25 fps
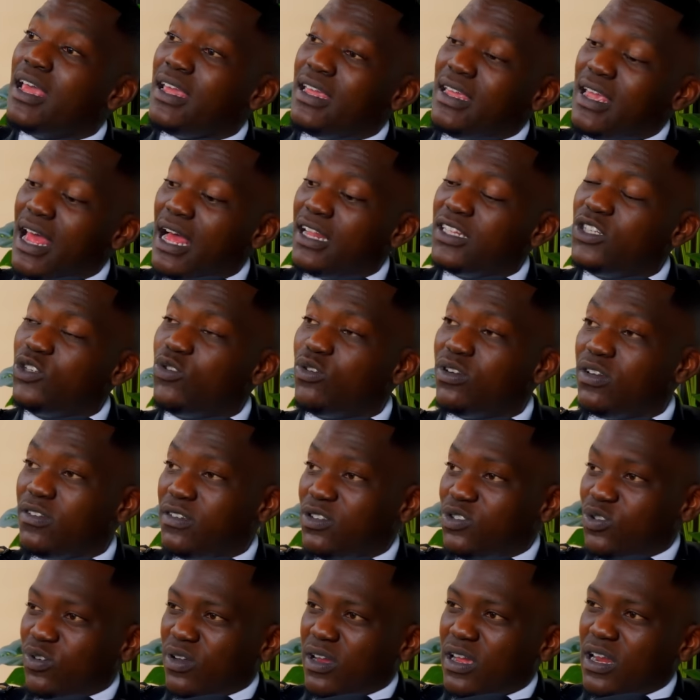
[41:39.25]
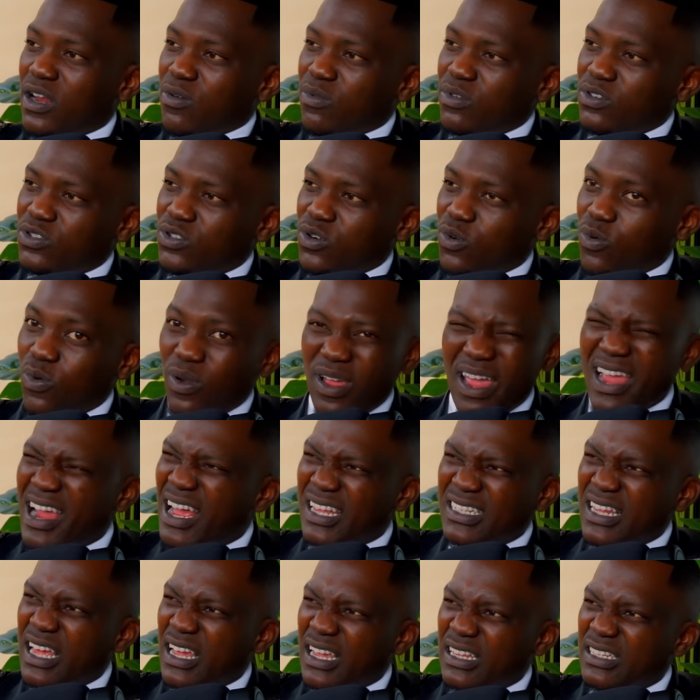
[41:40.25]
Yeah, to your niggas on Ghana, we show. I'm
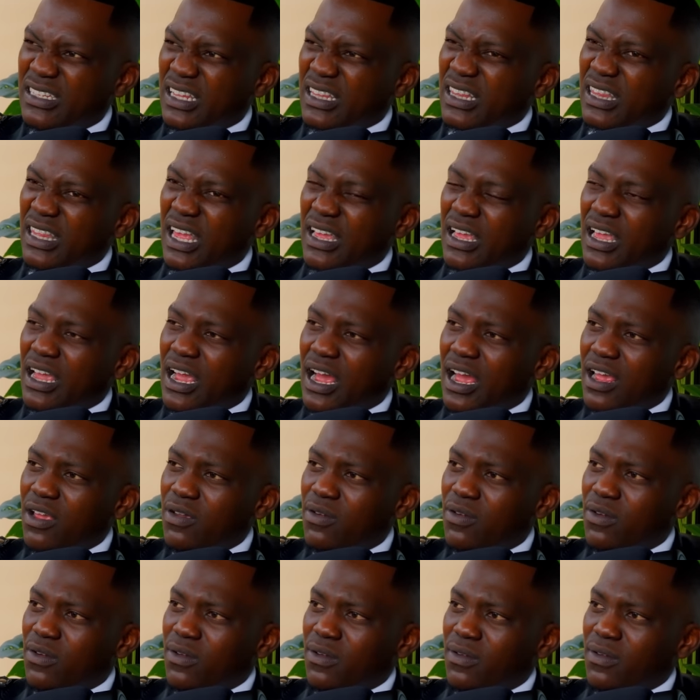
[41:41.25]
going to get in the